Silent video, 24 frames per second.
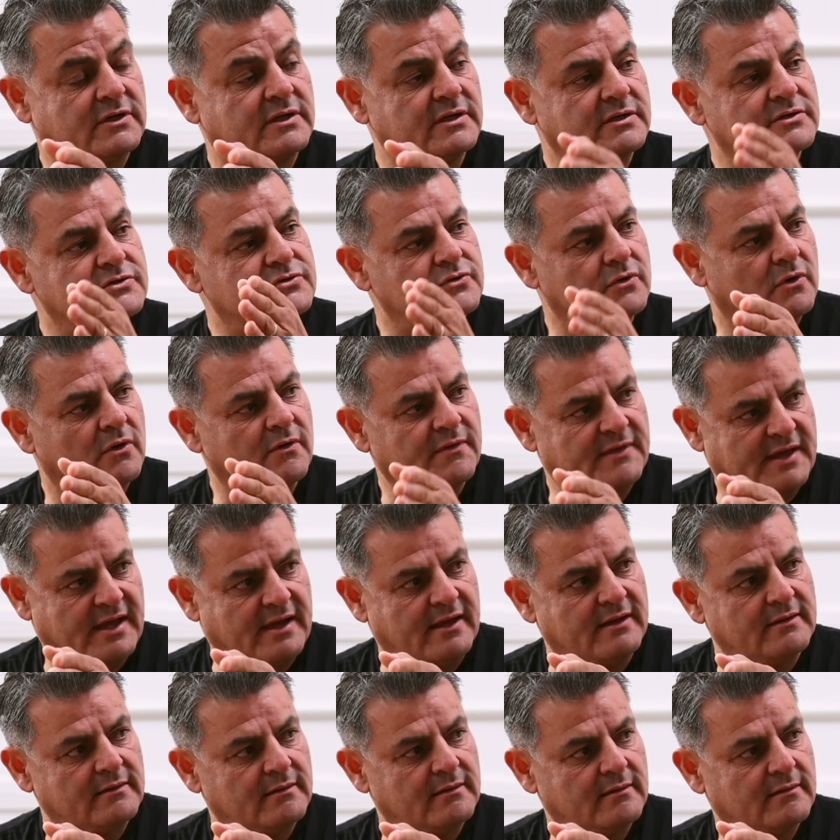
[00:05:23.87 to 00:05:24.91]
control
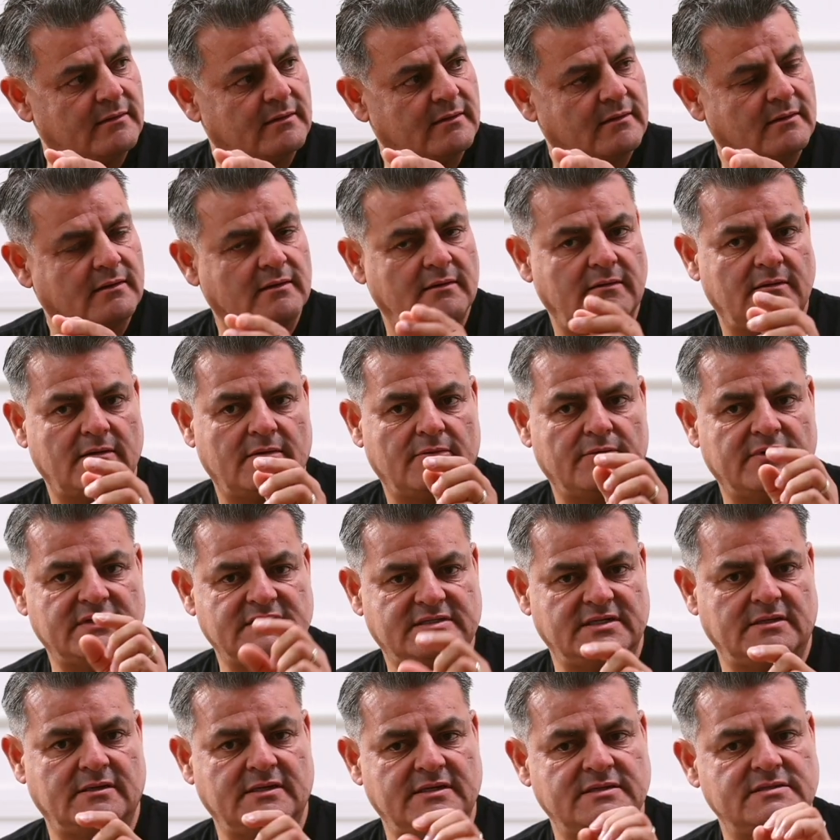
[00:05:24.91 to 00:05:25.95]
that
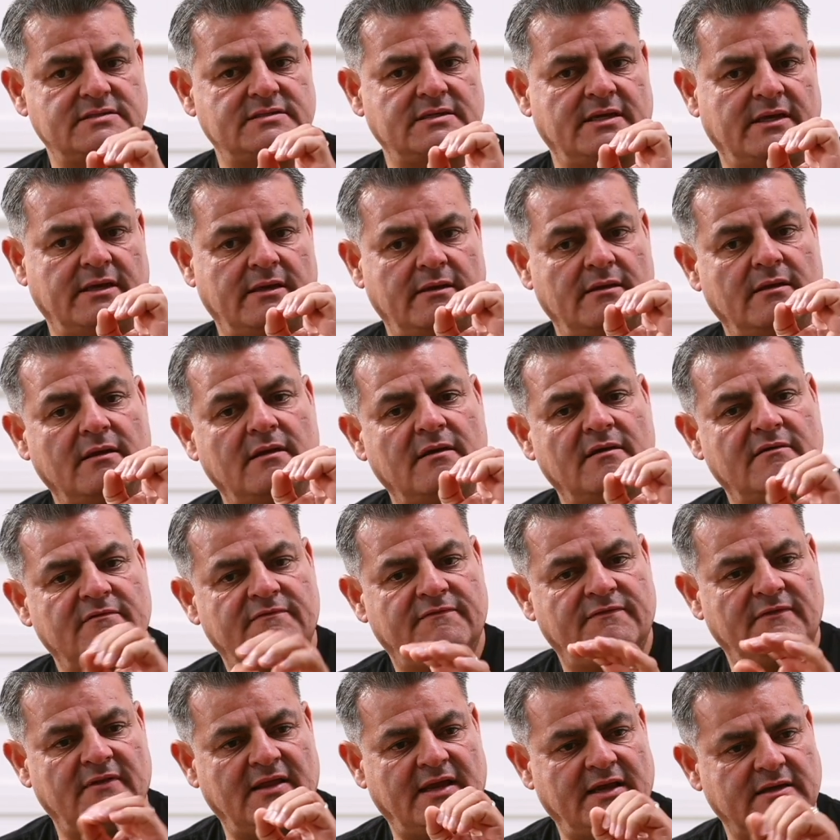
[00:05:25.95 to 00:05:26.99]
resiliency,
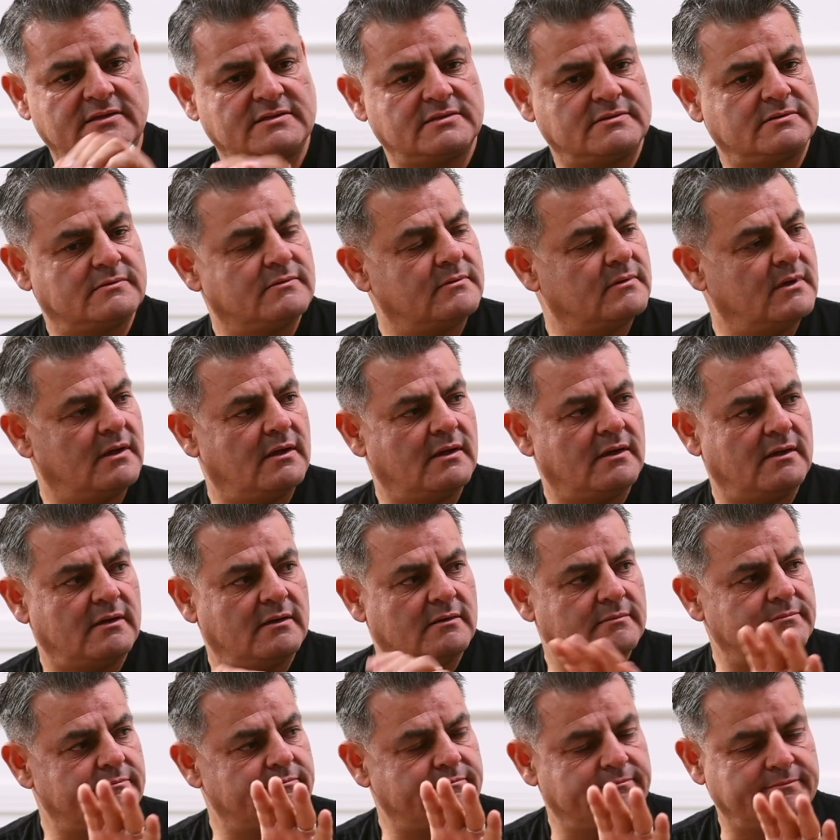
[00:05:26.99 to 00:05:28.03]
flex,
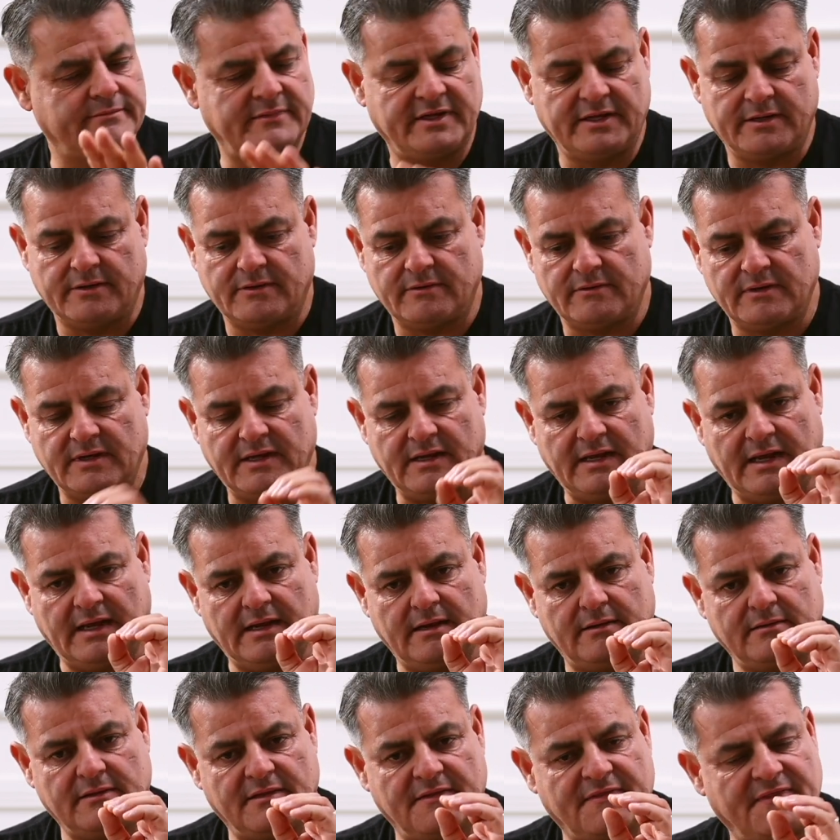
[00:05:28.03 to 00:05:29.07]

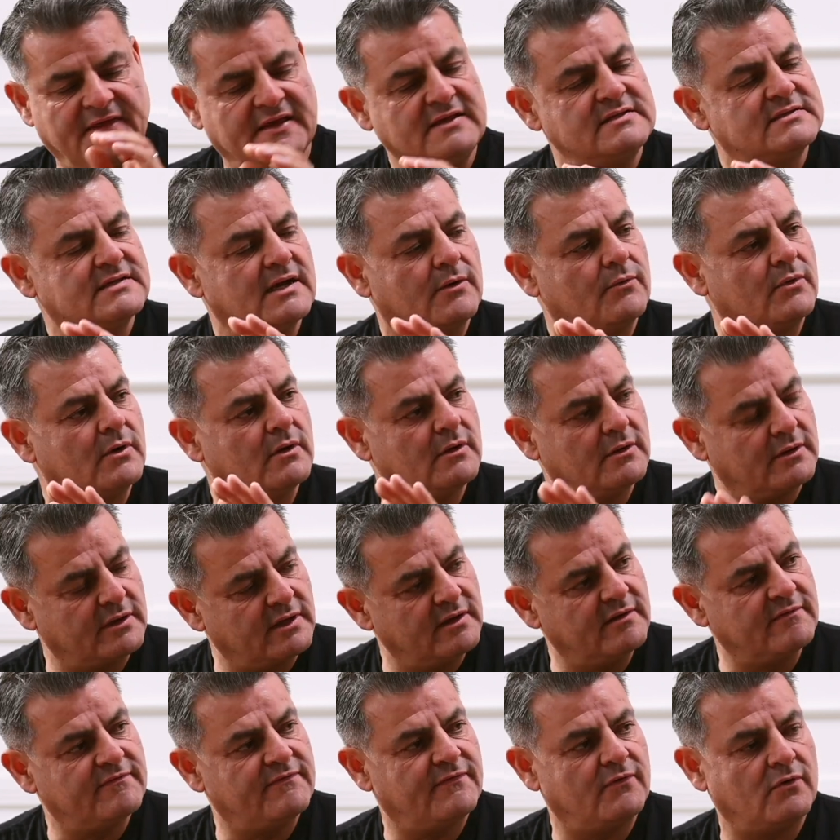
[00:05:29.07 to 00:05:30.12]
the things that we're
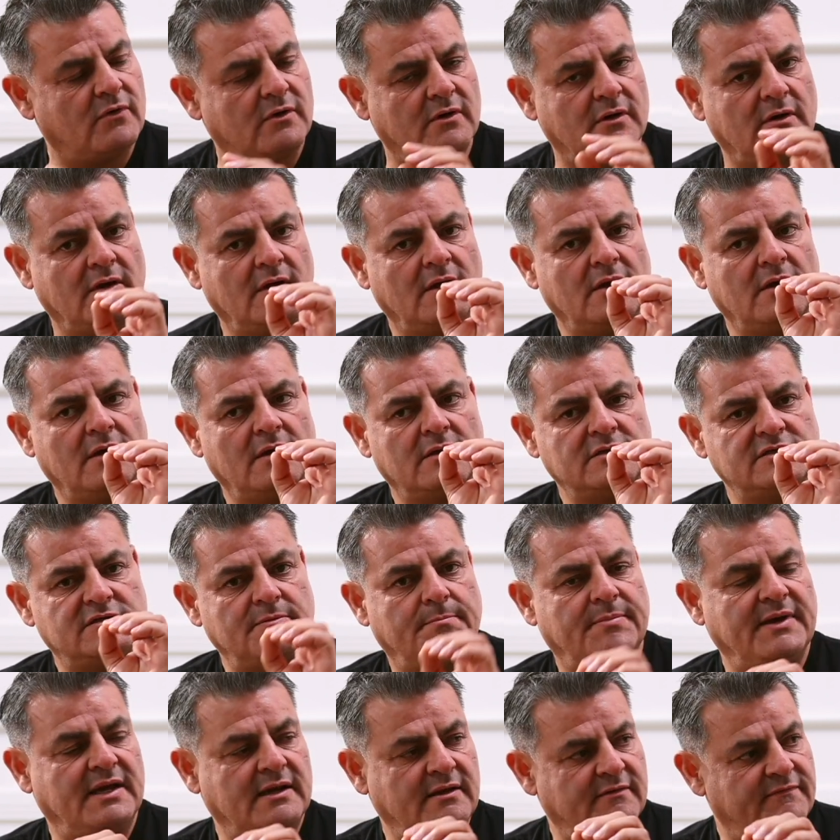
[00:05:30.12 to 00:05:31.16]
looking for to
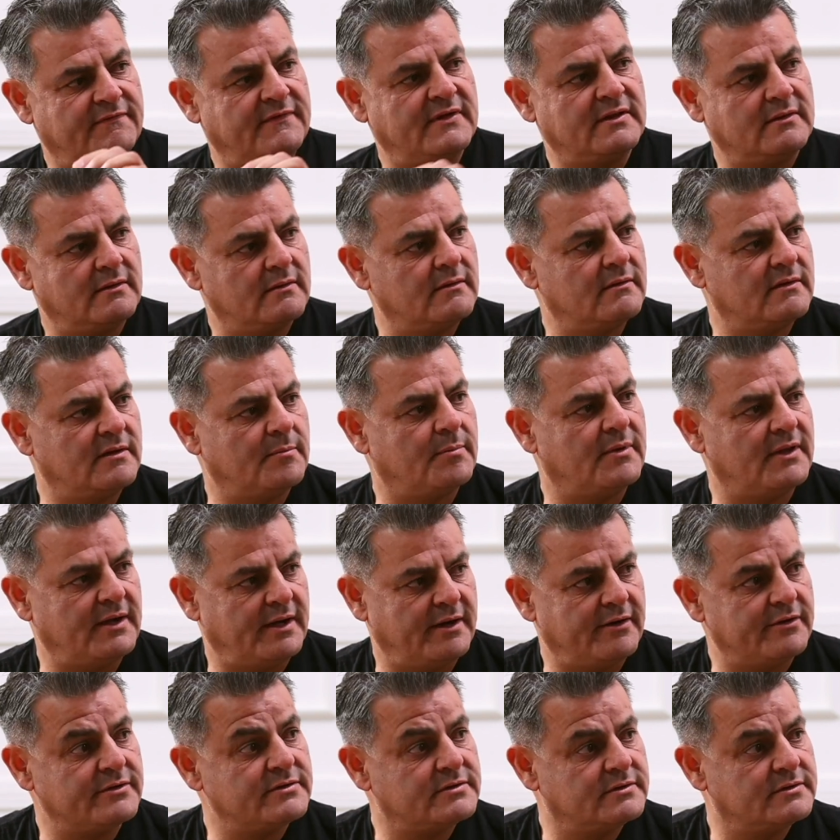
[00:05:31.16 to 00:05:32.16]
benefit the players.